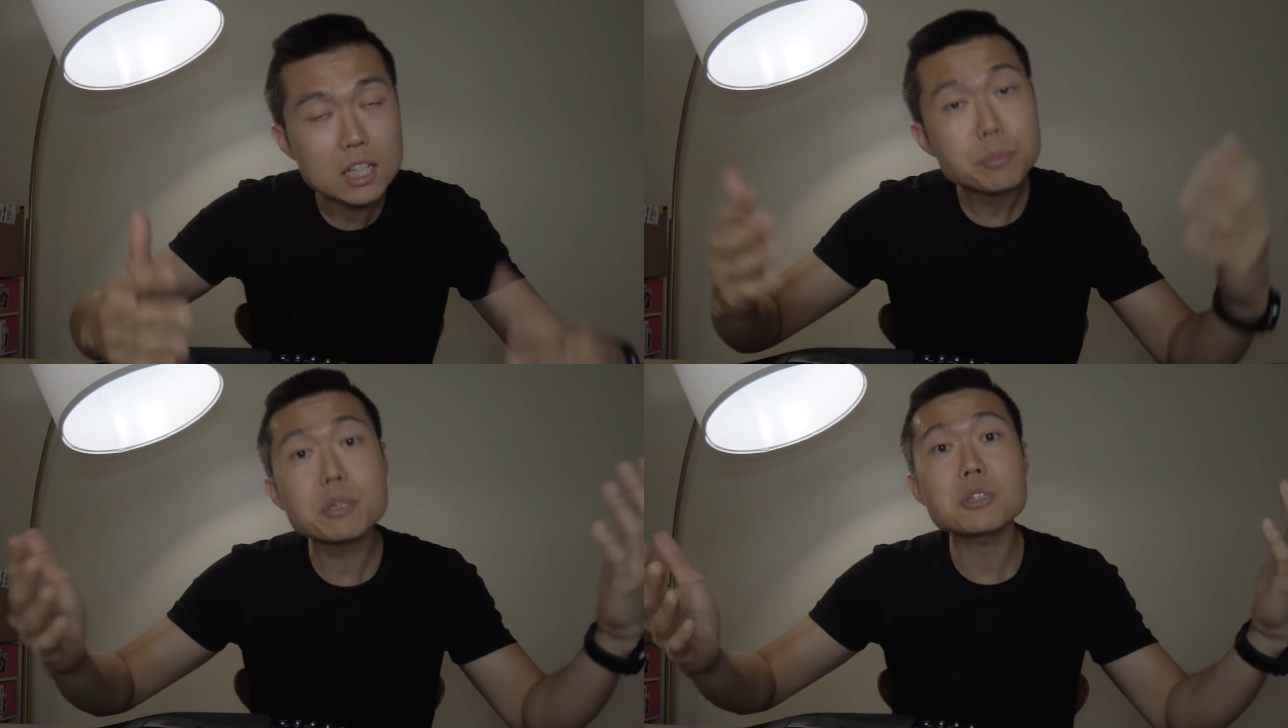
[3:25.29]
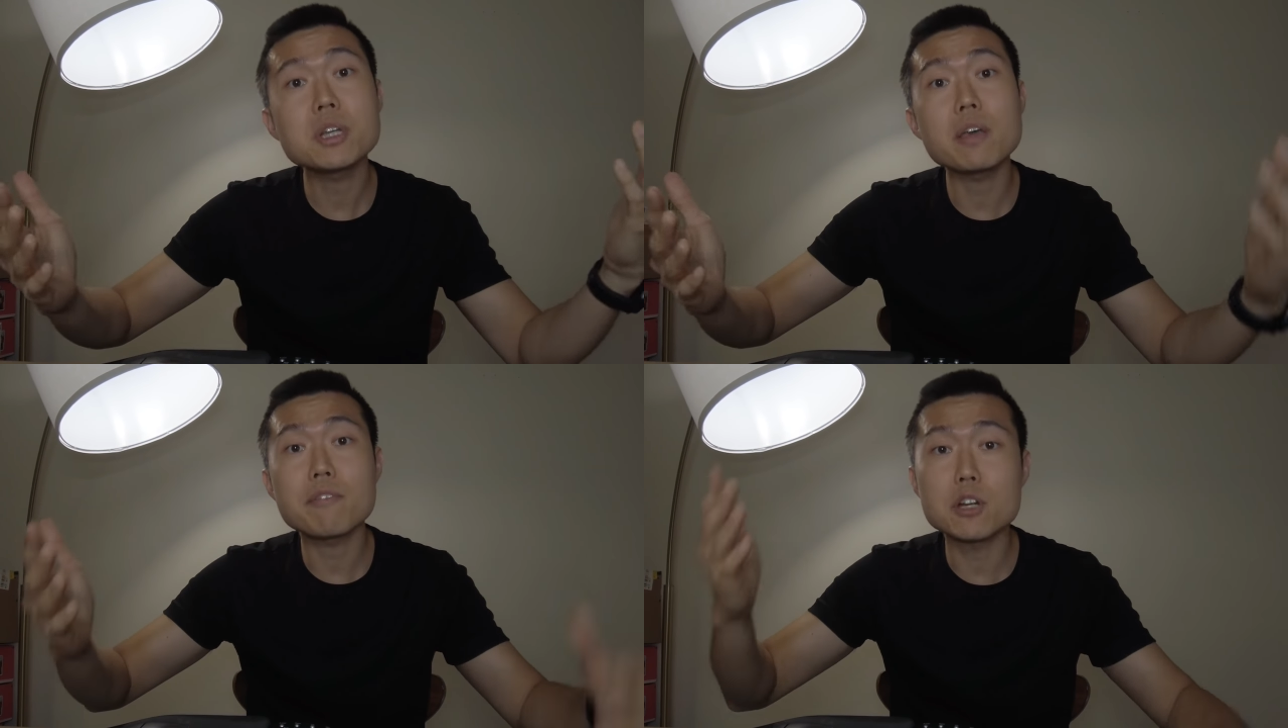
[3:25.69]

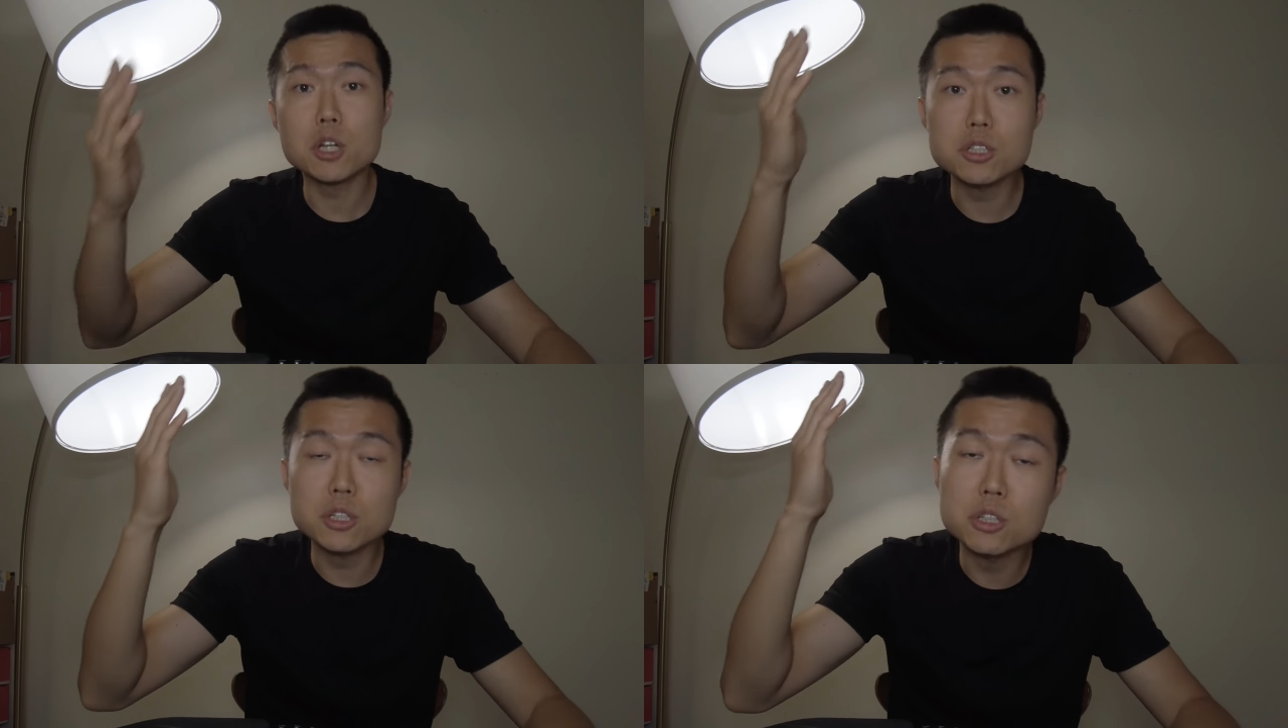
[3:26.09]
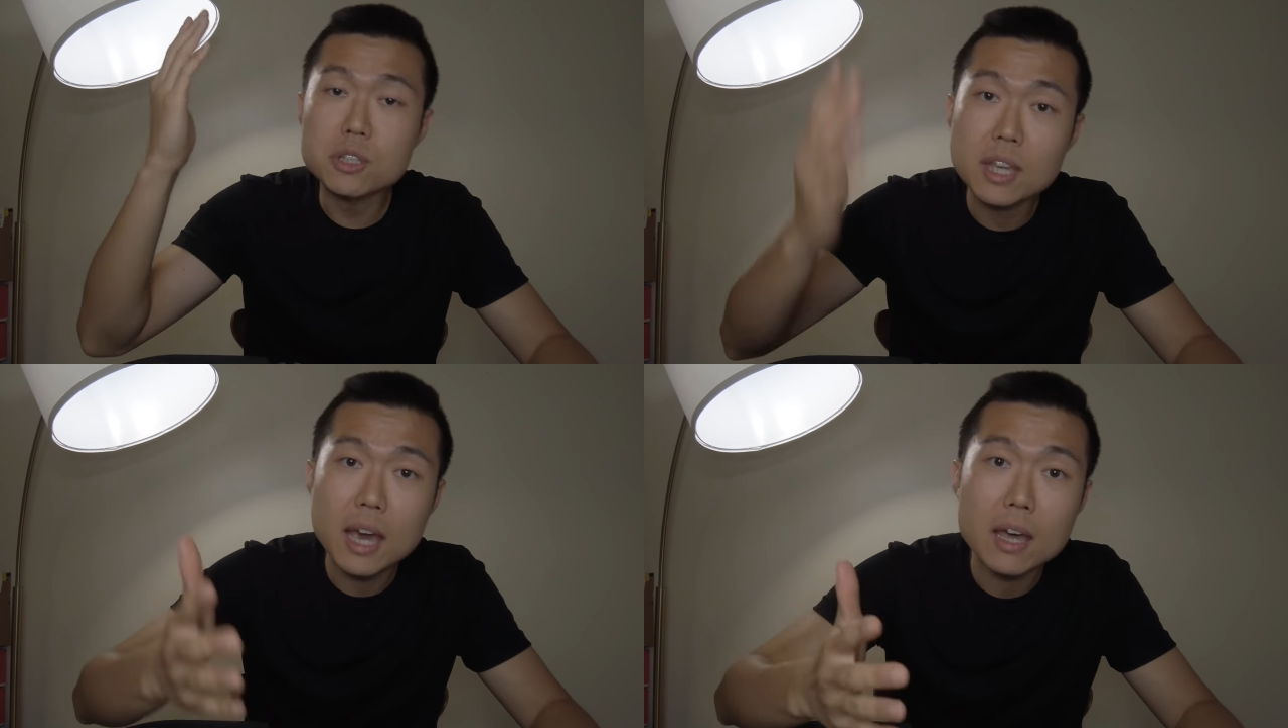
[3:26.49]
especially if you're
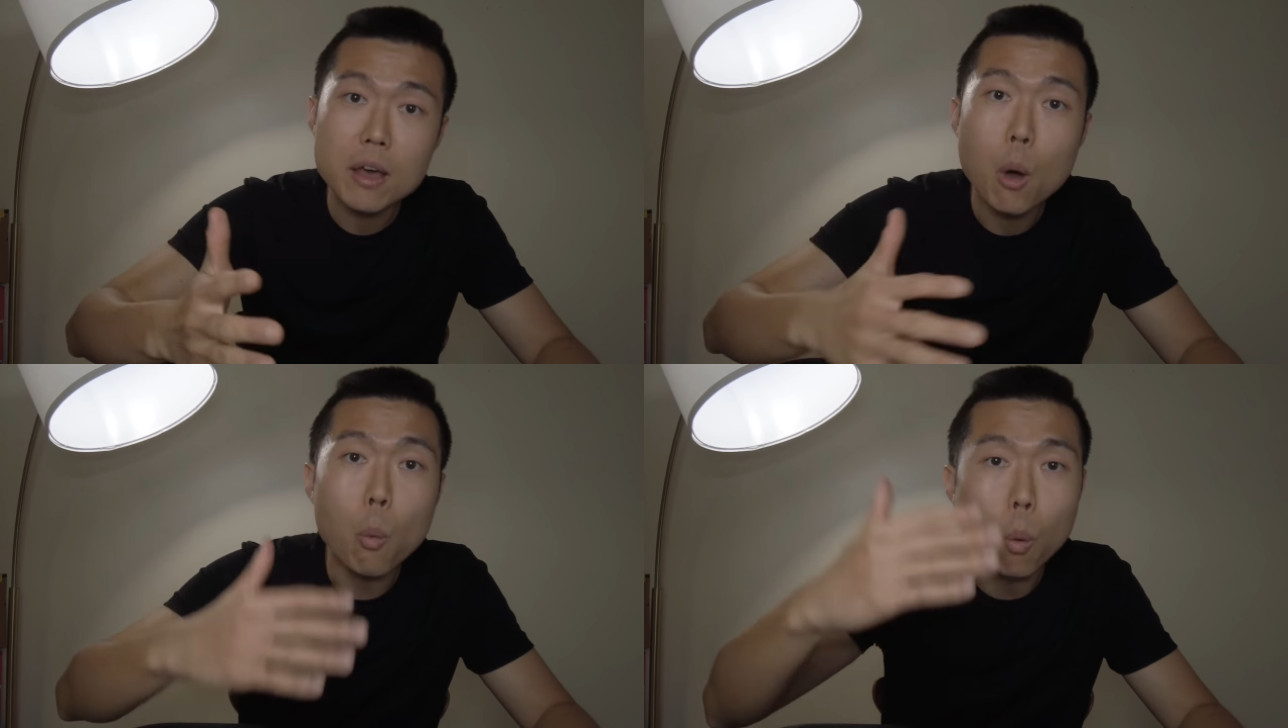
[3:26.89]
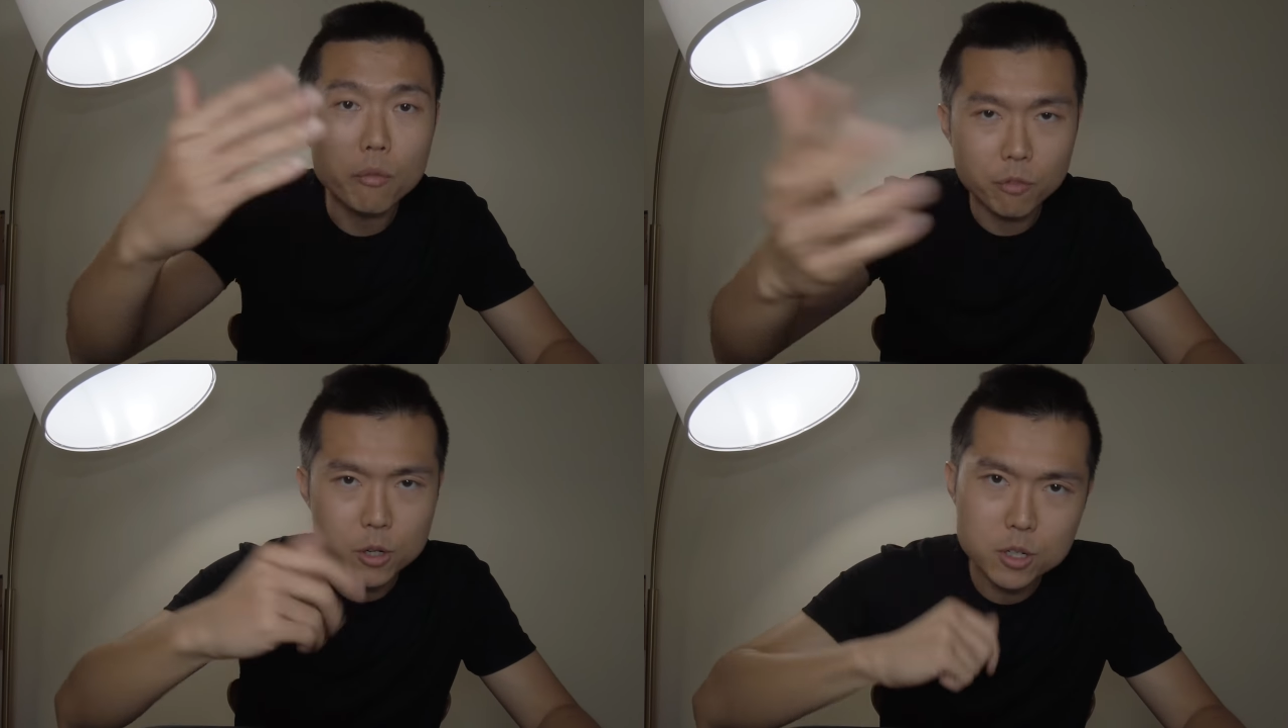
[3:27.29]
considering to get
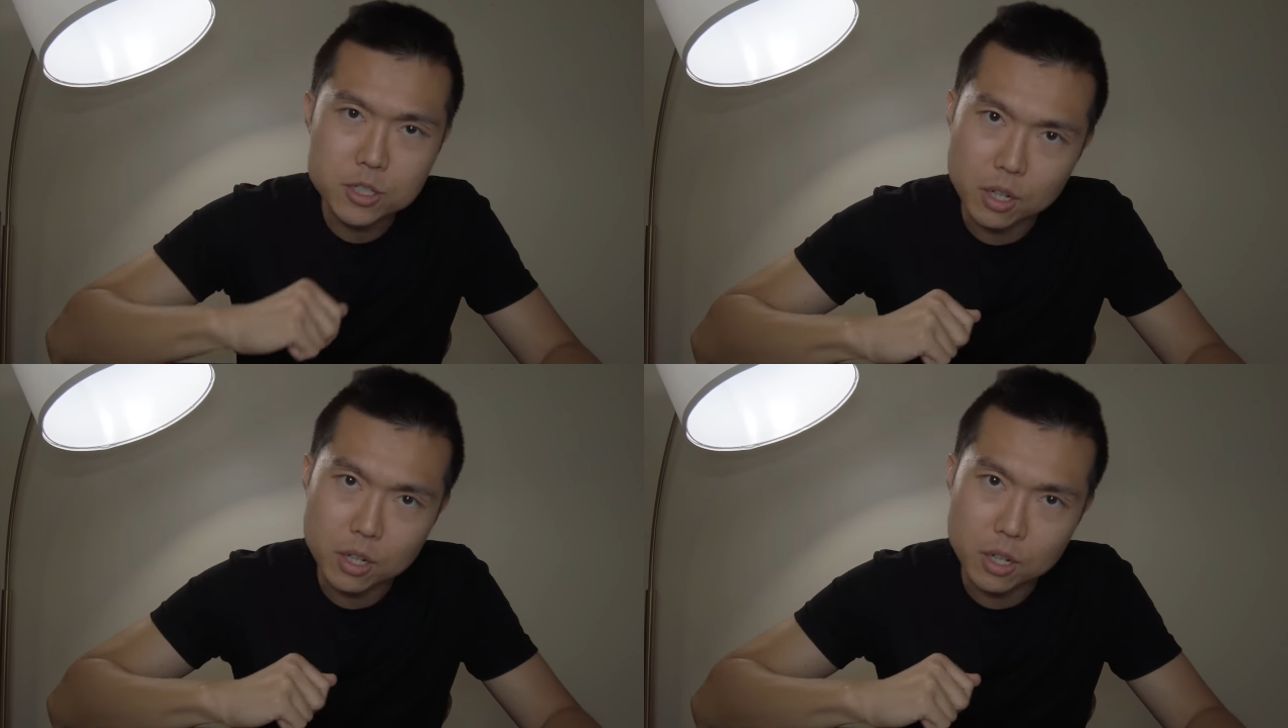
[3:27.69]
one for